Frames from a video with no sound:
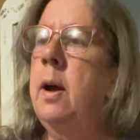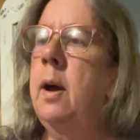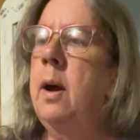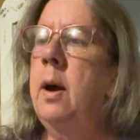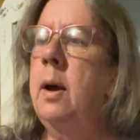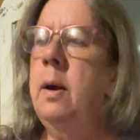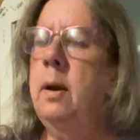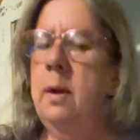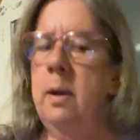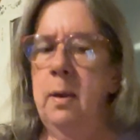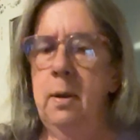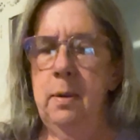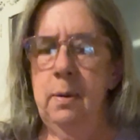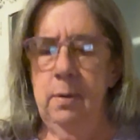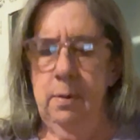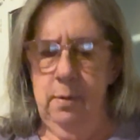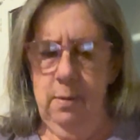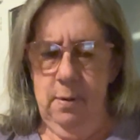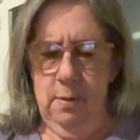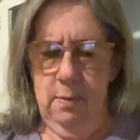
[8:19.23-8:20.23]
I
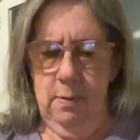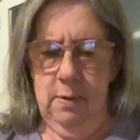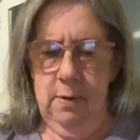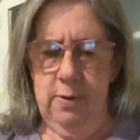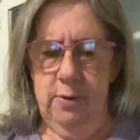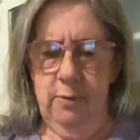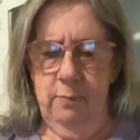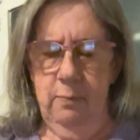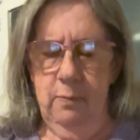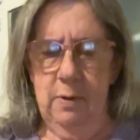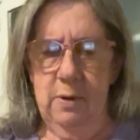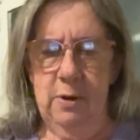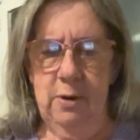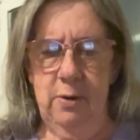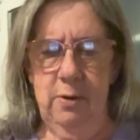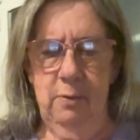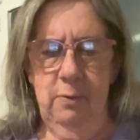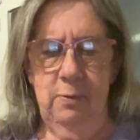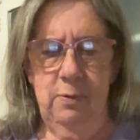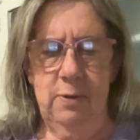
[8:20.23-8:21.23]
don't know, I should want to
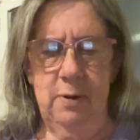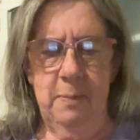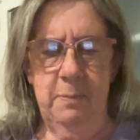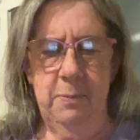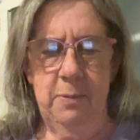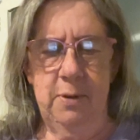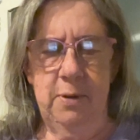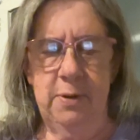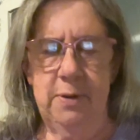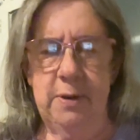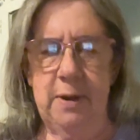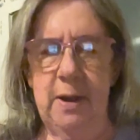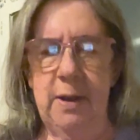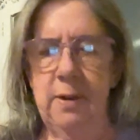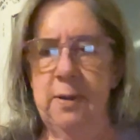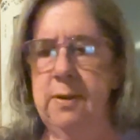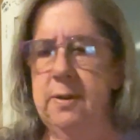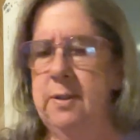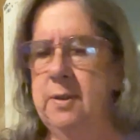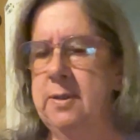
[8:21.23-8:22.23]
do something to the
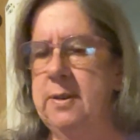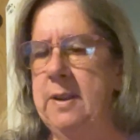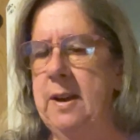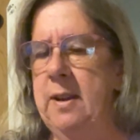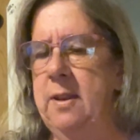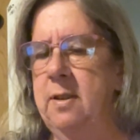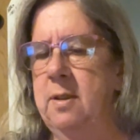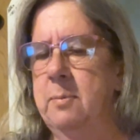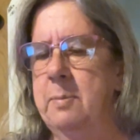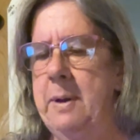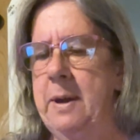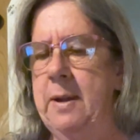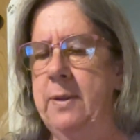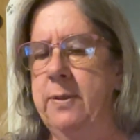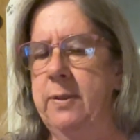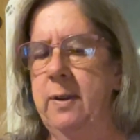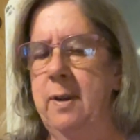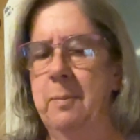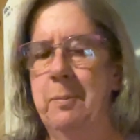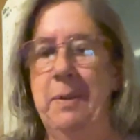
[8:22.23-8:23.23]
side of the
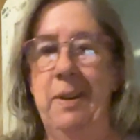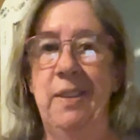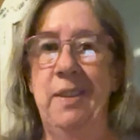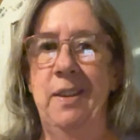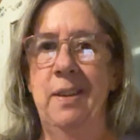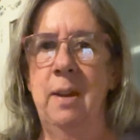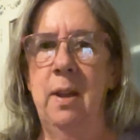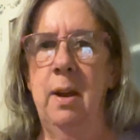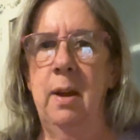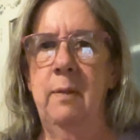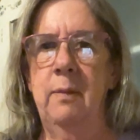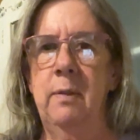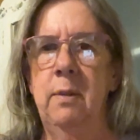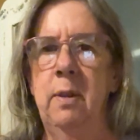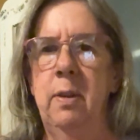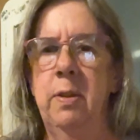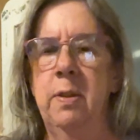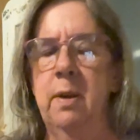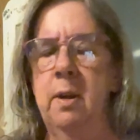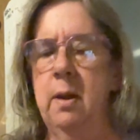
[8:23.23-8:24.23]
basket, but I didn't have
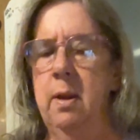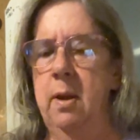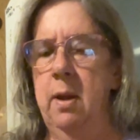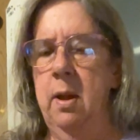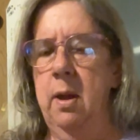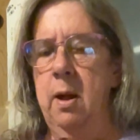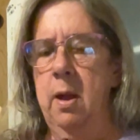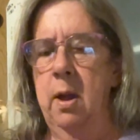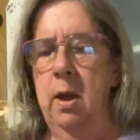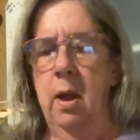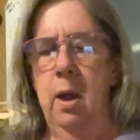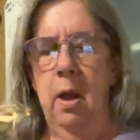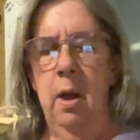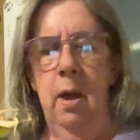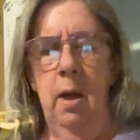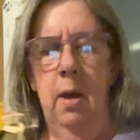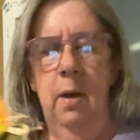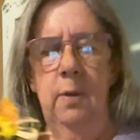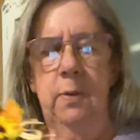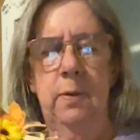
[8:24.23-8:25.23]
anything.
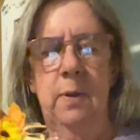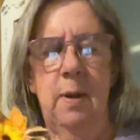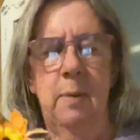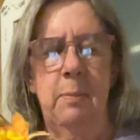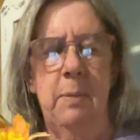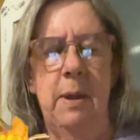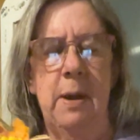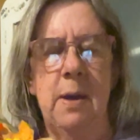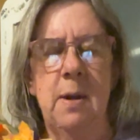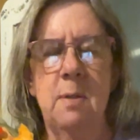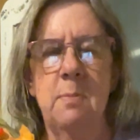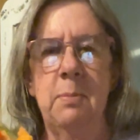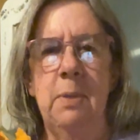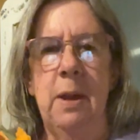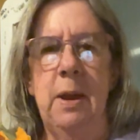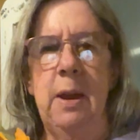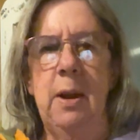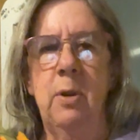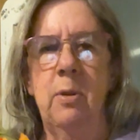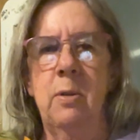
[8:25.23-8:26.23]
So that may come
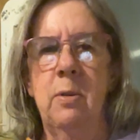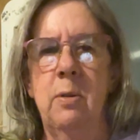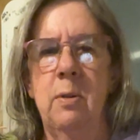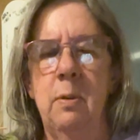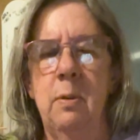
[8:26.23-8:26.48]
later.